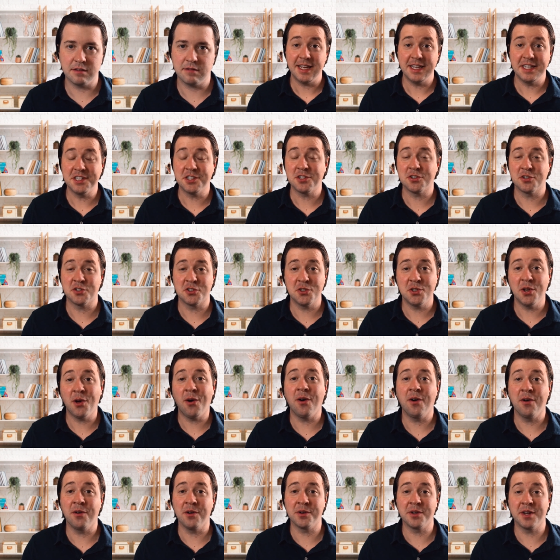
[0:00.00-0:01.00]
It's just not
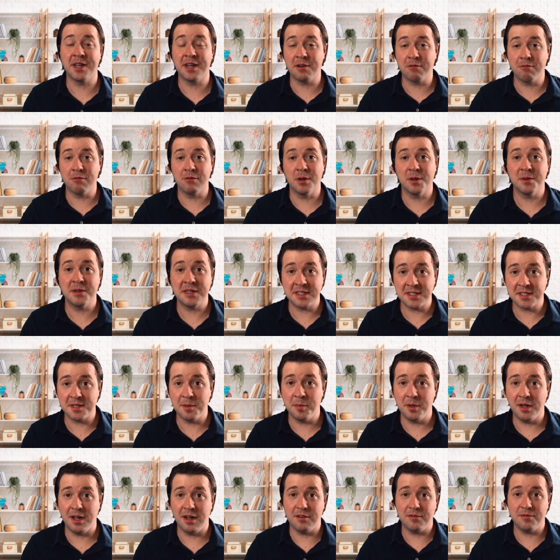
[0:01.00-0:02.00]
on. It ruins the
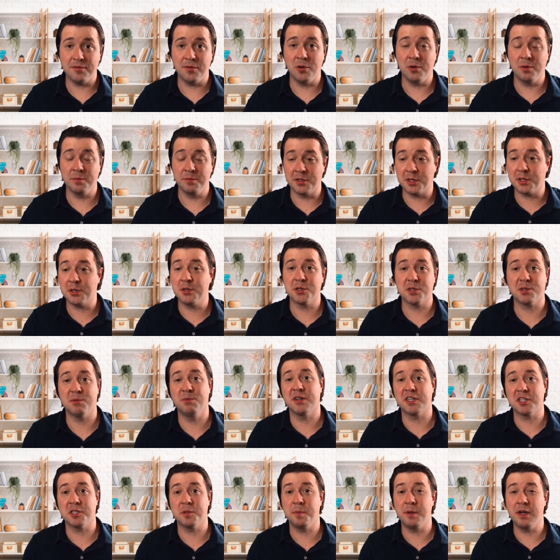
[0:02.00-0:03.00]
platform. The customer
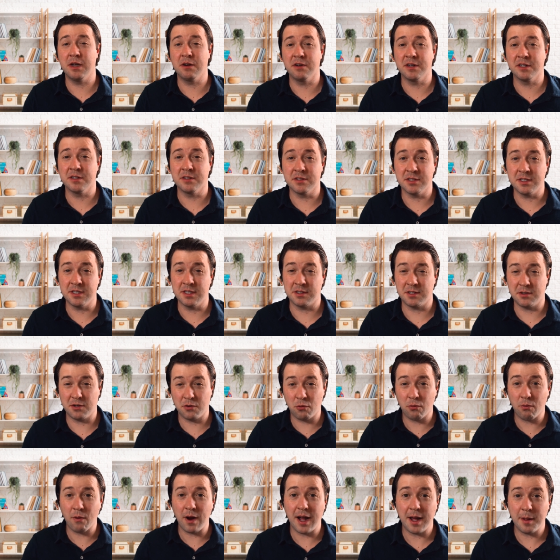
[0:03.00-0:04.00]
experience is
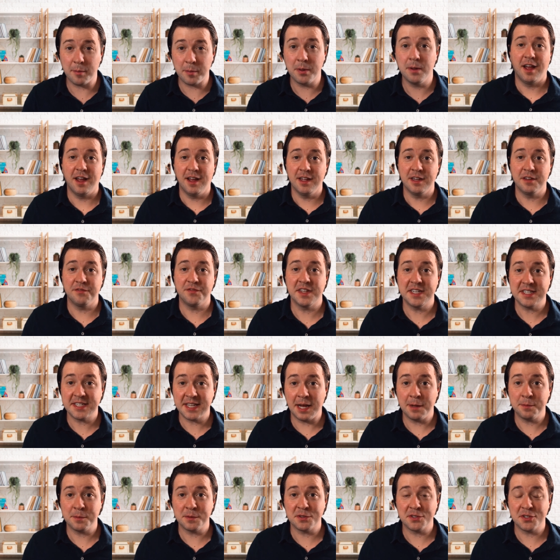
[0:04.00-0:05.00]
crap. And if this
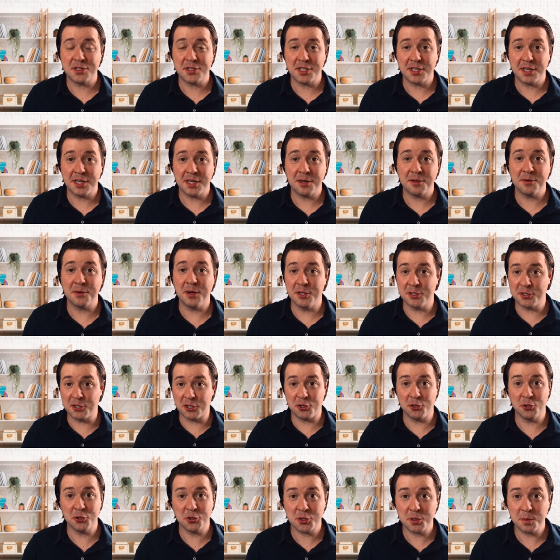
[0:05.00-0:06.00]
happens to you as a
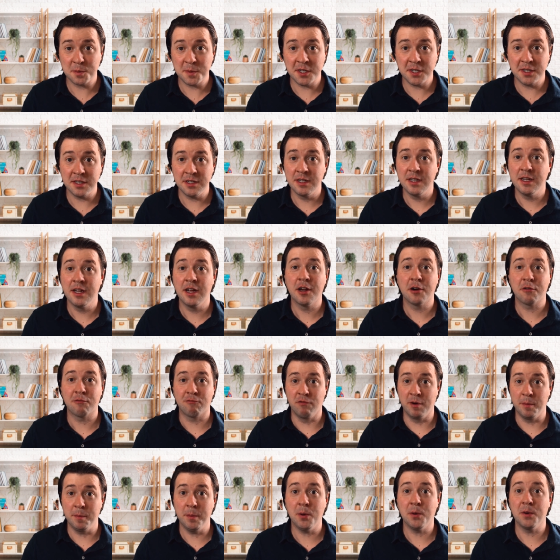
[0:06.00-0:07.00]
customer,
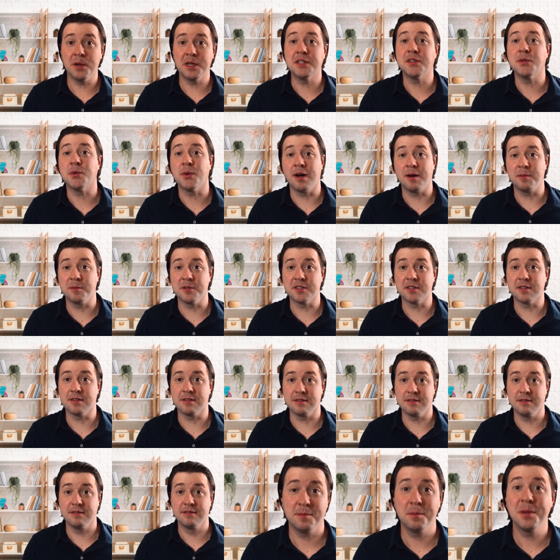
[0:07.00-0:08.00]
report it to
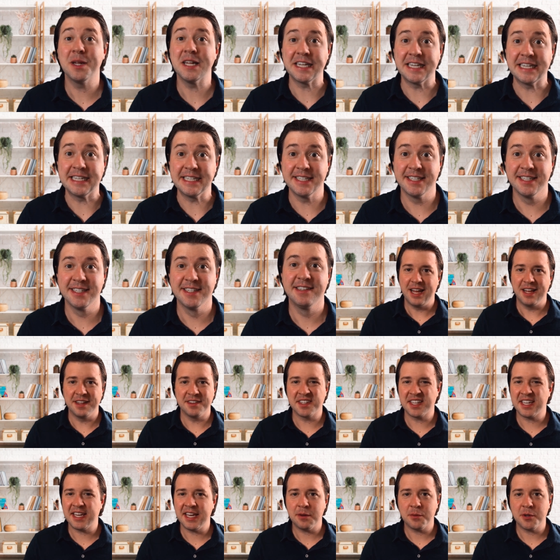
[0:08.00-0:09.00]
Amazon, please. And the
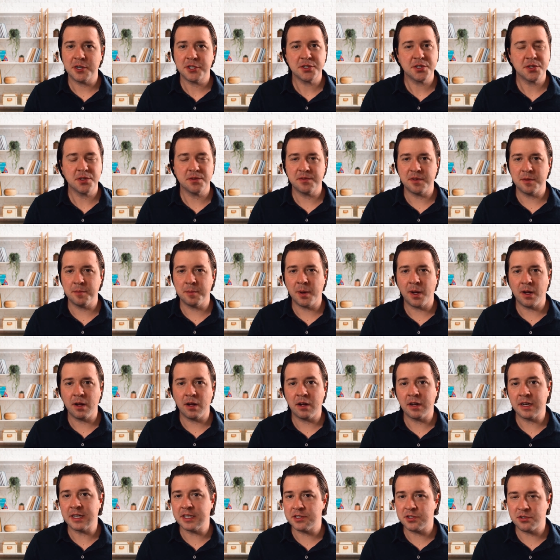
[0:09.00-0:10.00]
keyword stuff in
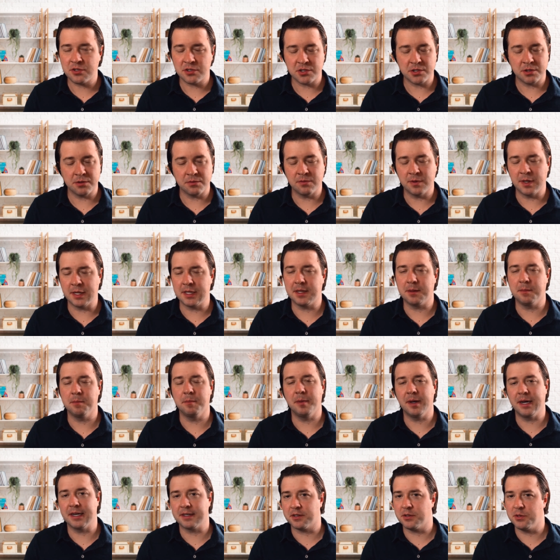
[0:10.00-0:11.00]
part is just a really
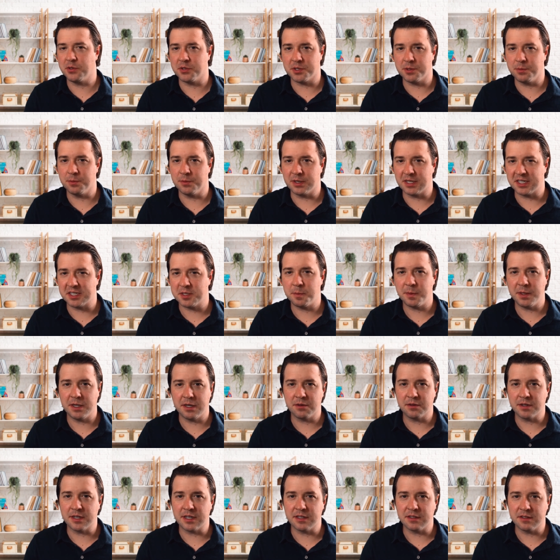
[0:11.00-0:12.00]
bad customer
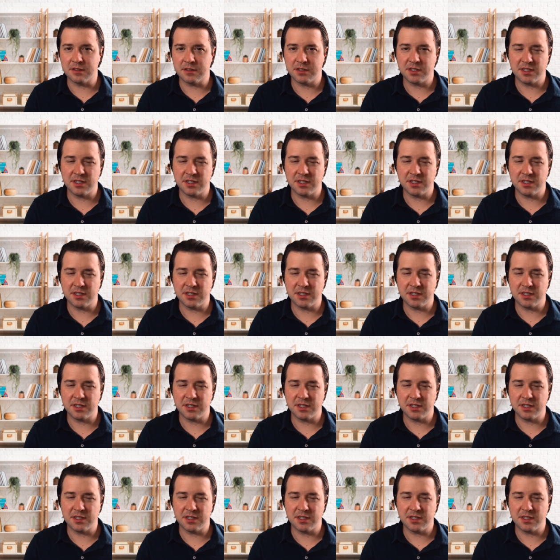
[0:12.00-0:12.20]
experience.